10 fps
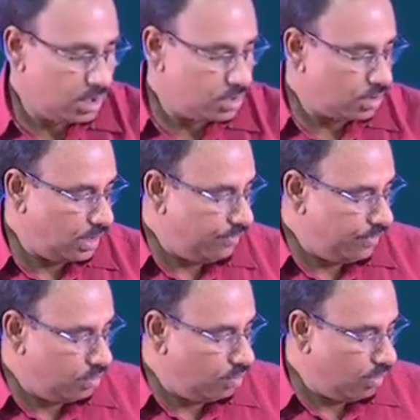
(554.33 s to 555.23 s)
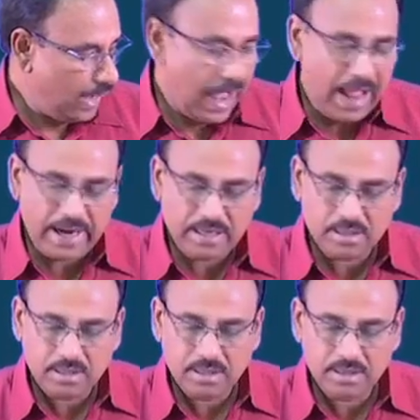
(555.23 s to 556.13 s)
So, if you look at
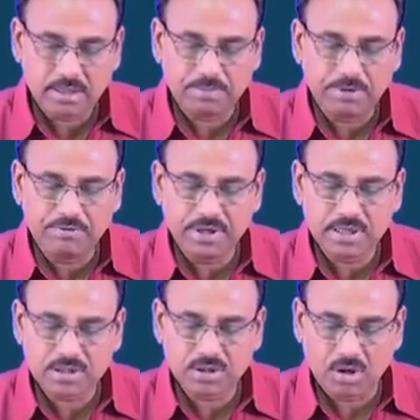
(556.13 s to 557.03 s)
the previous